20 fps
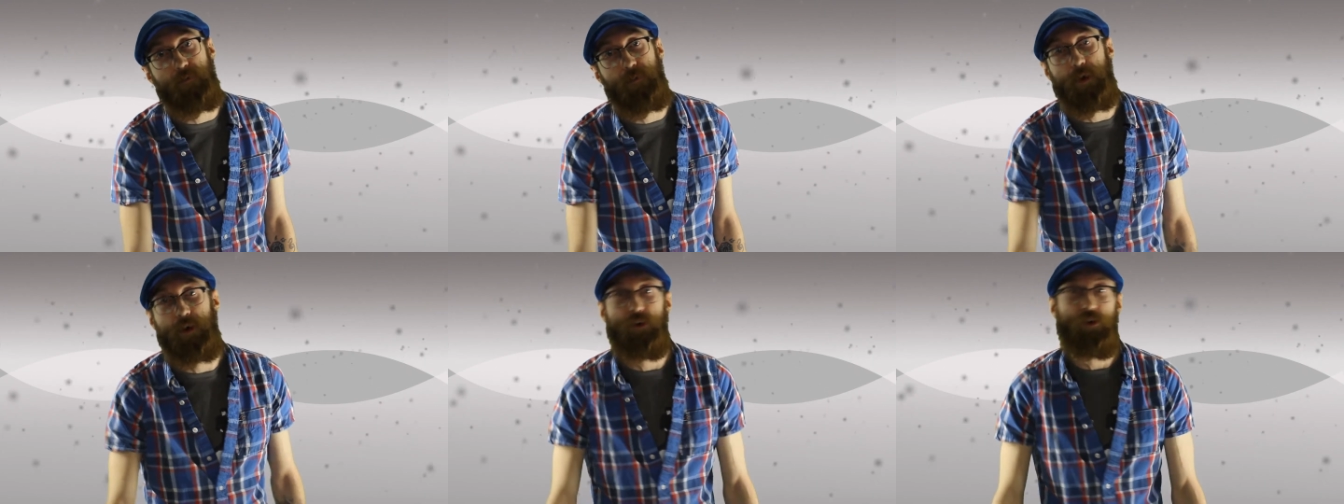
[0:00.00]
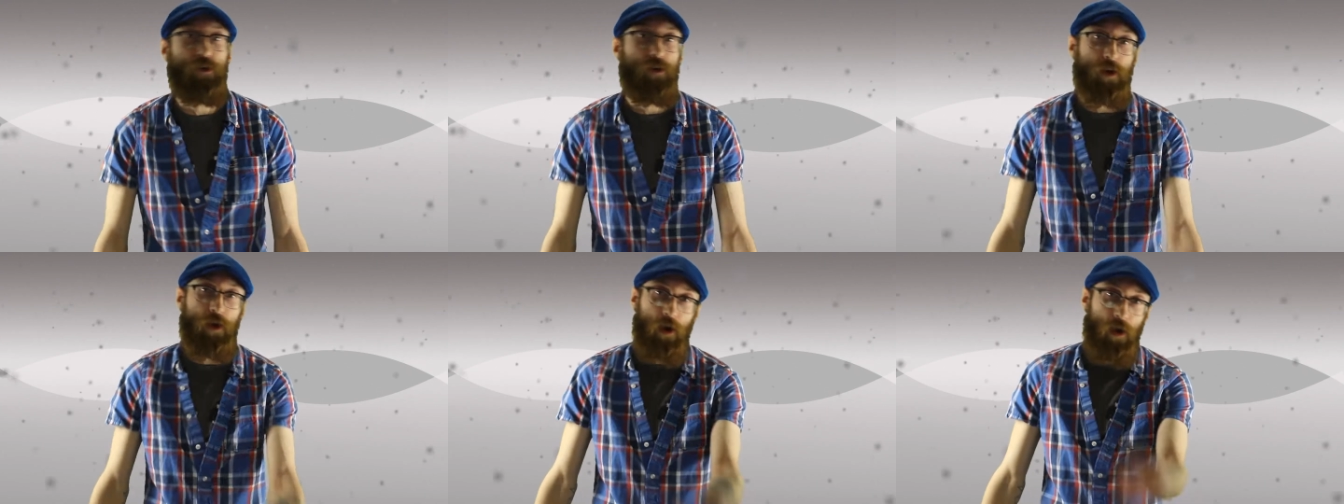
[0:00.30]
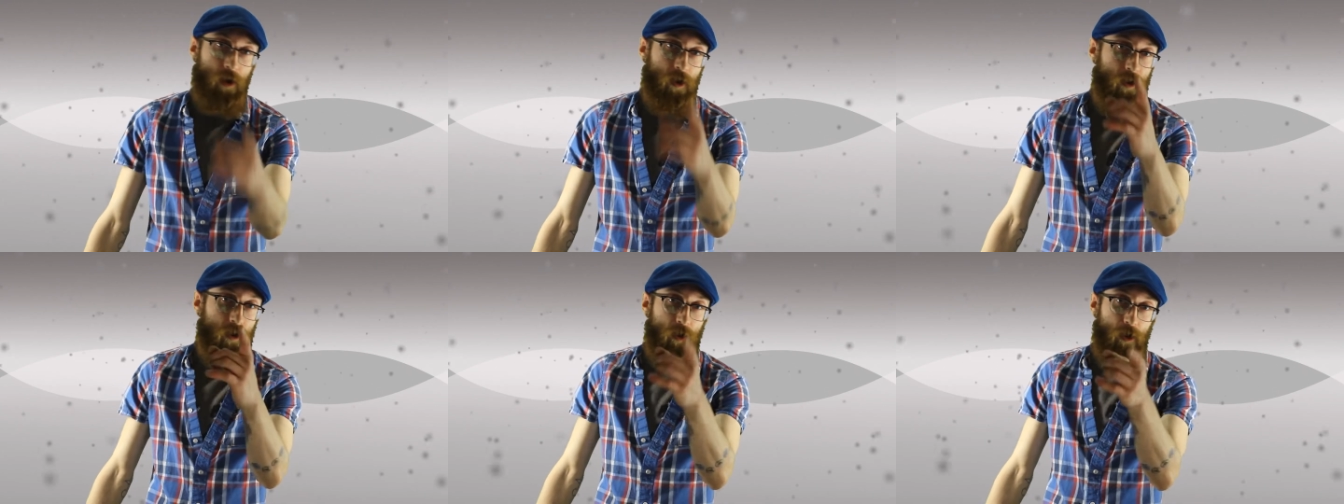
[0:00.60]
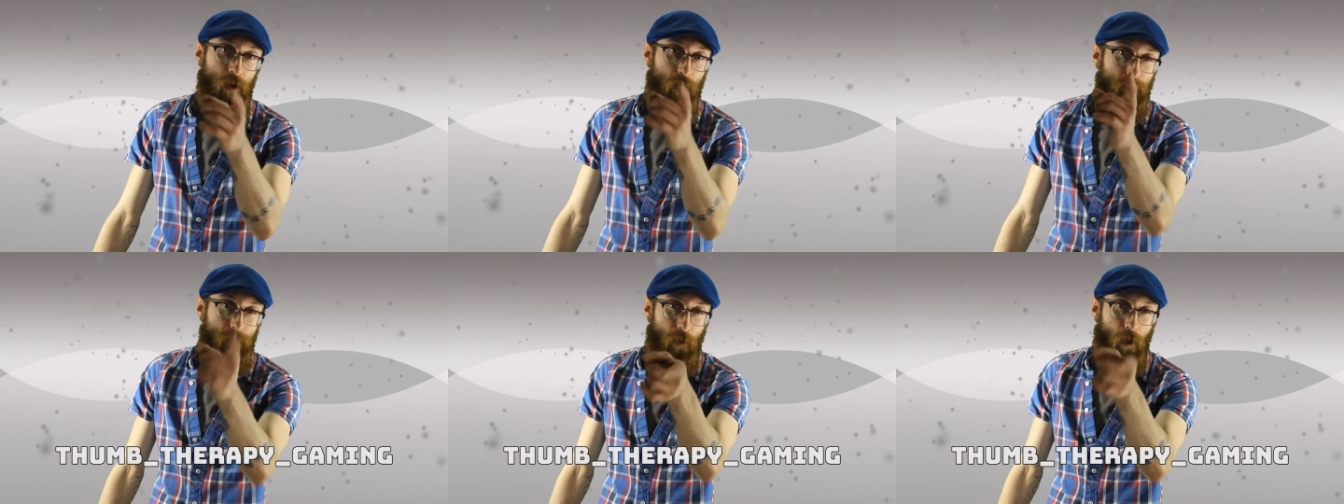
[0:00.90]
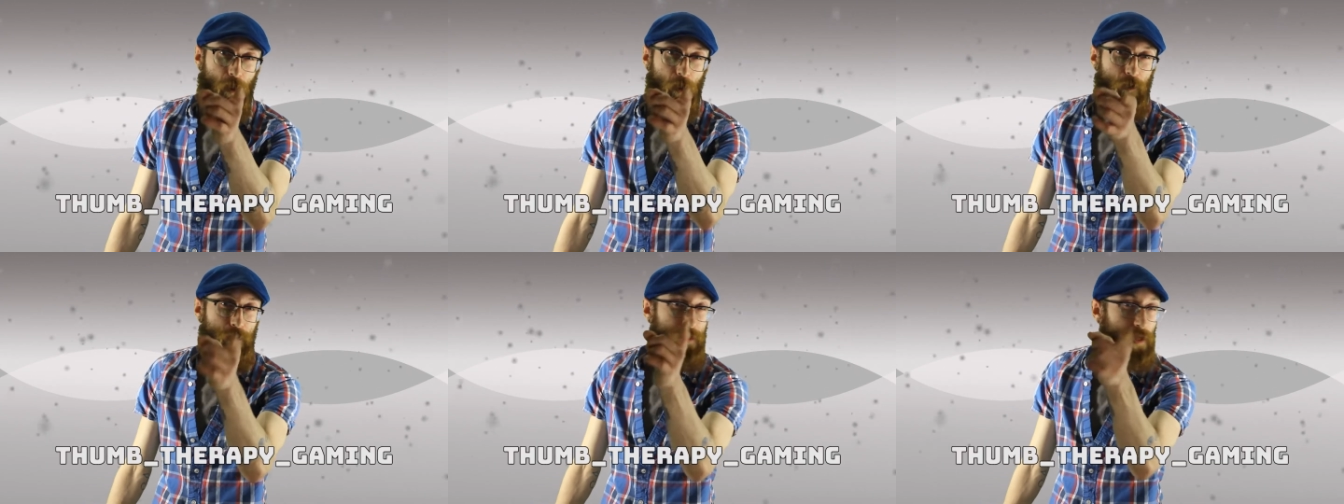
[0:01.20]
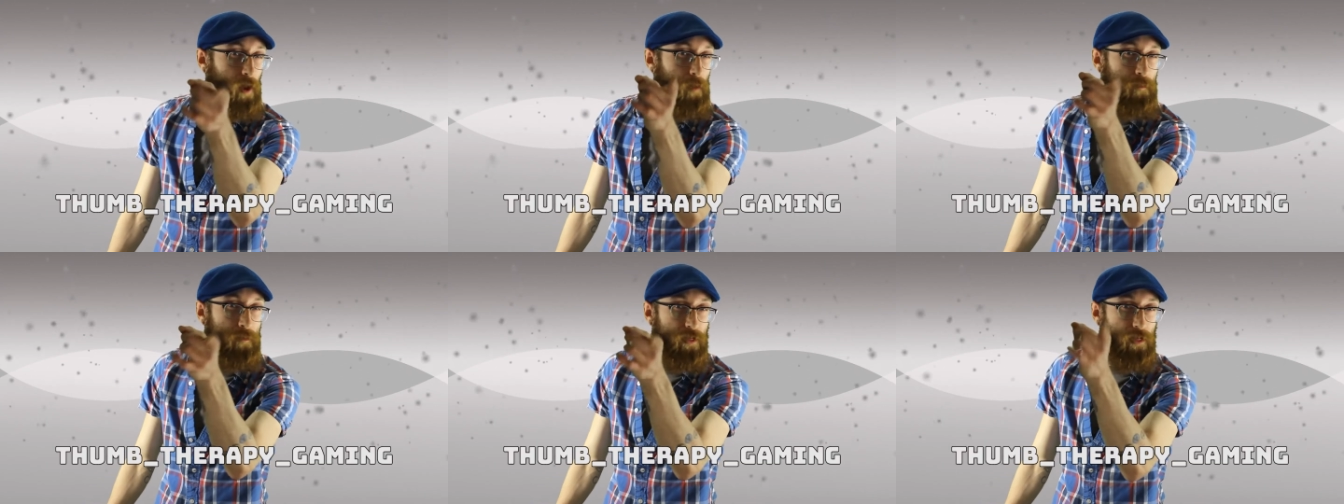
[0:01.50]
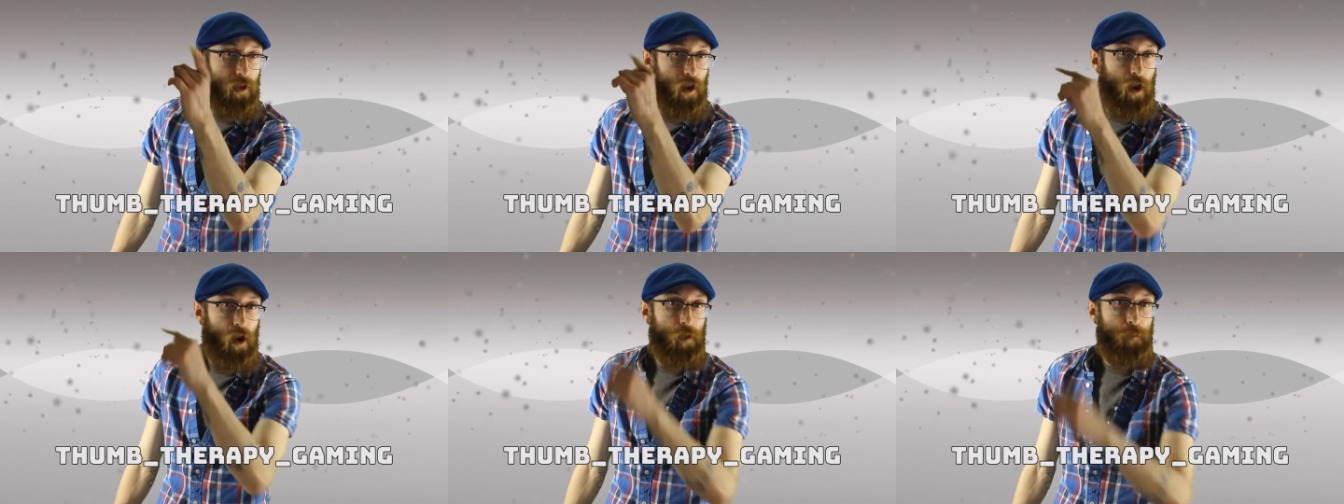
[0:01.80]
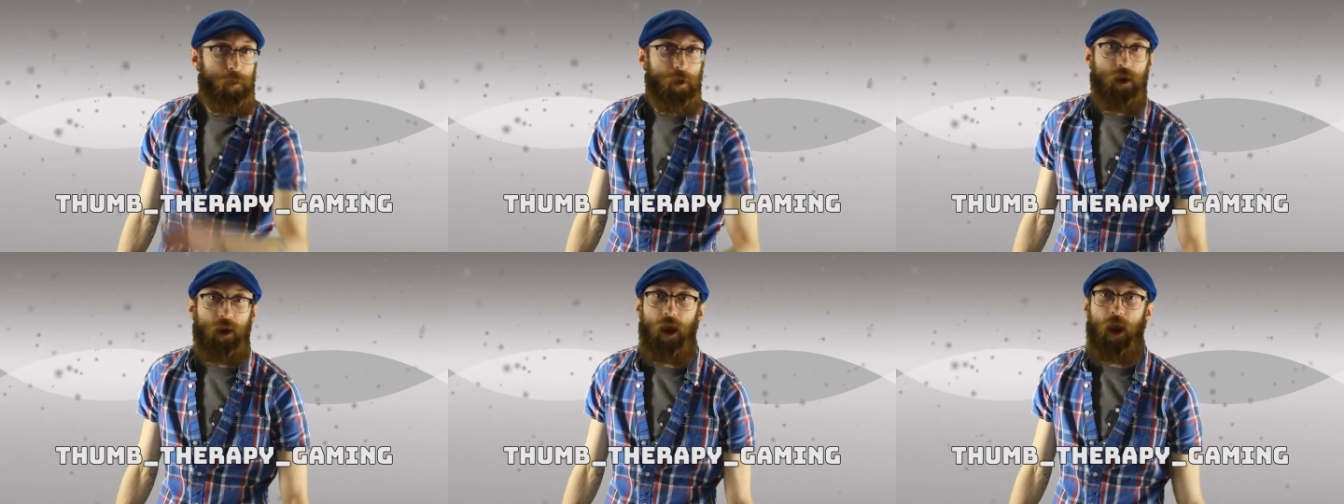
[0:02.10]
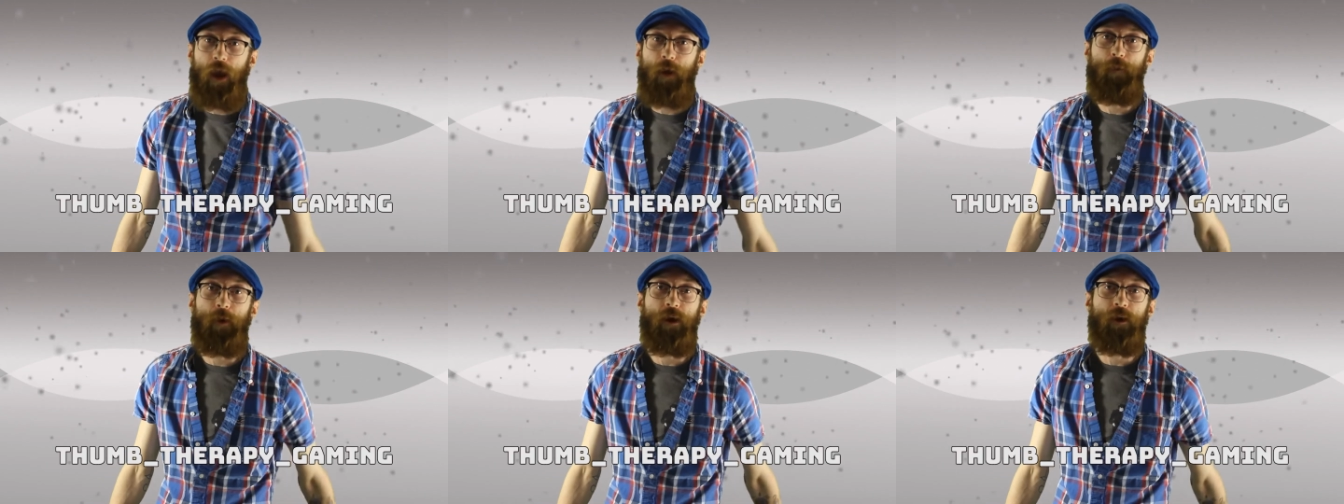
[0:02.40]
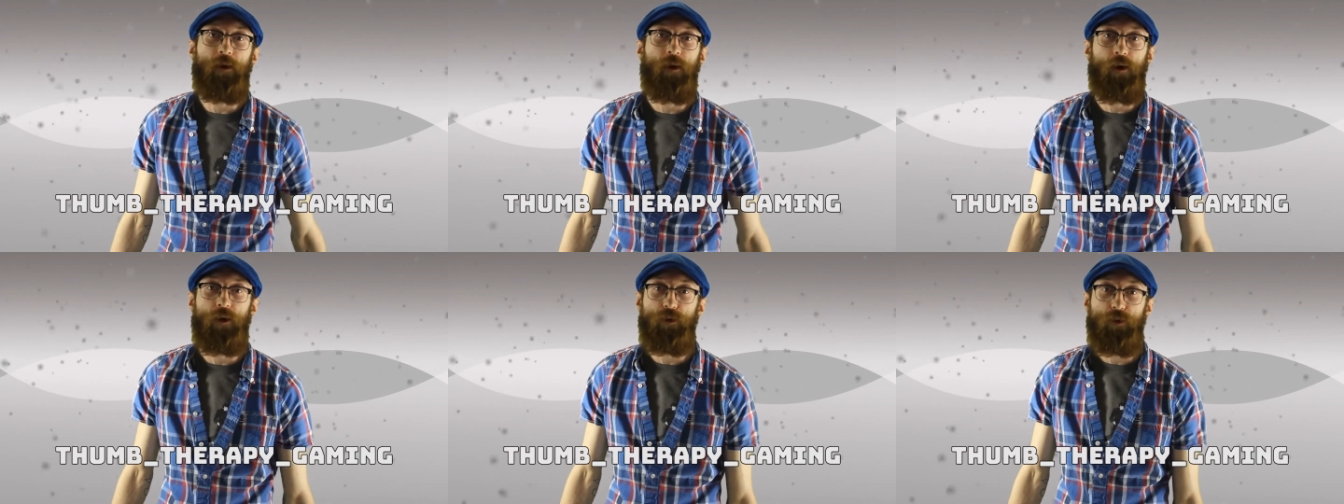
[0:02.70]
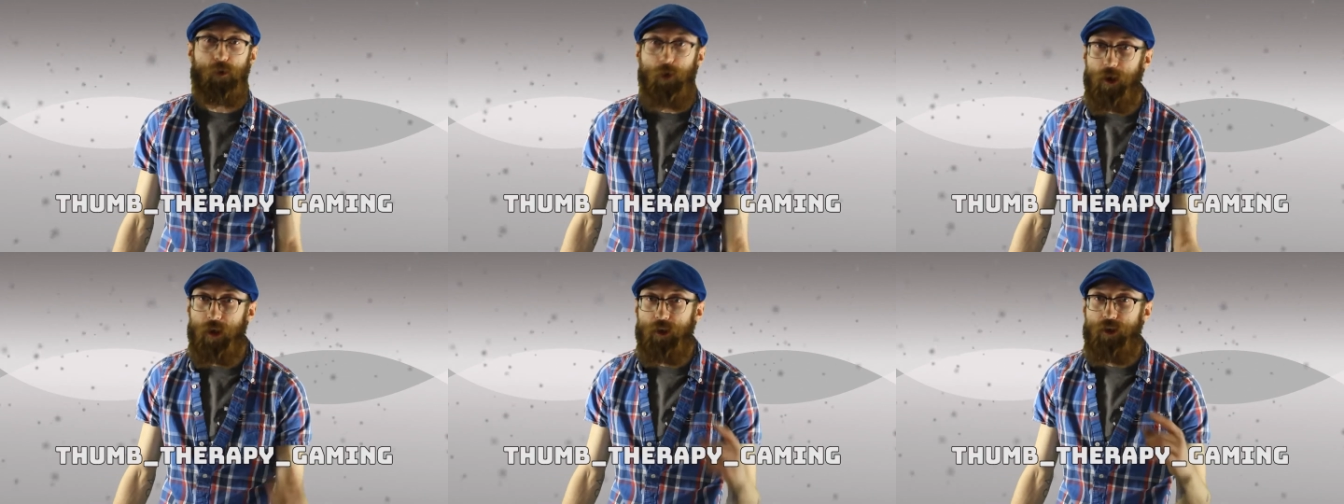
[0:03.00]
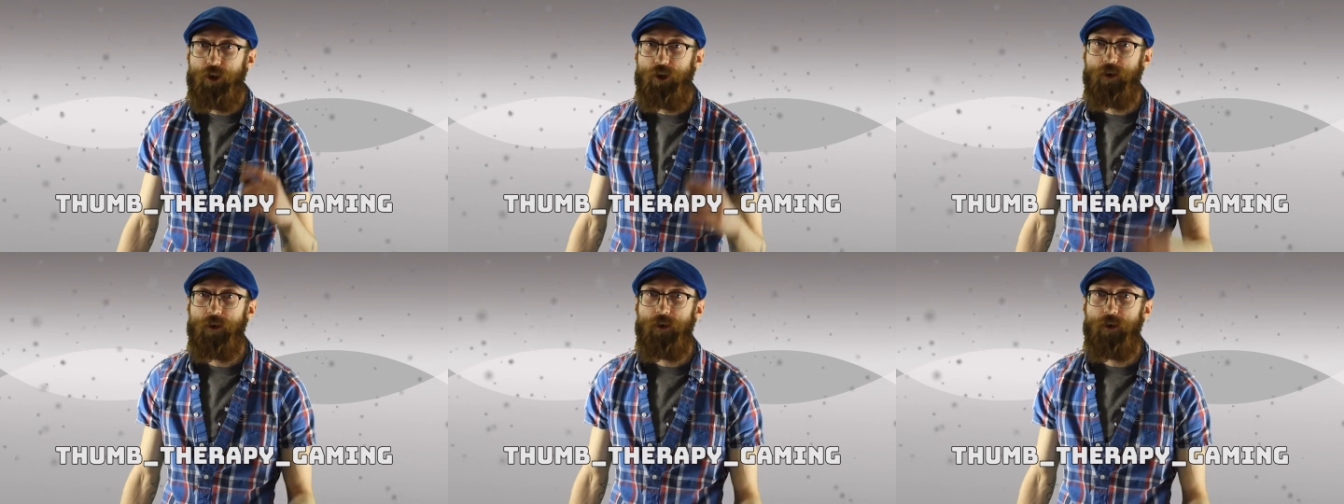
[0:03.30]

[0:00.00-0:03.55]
Make sure to go follow Thumb Therapy Gaming on Twitch.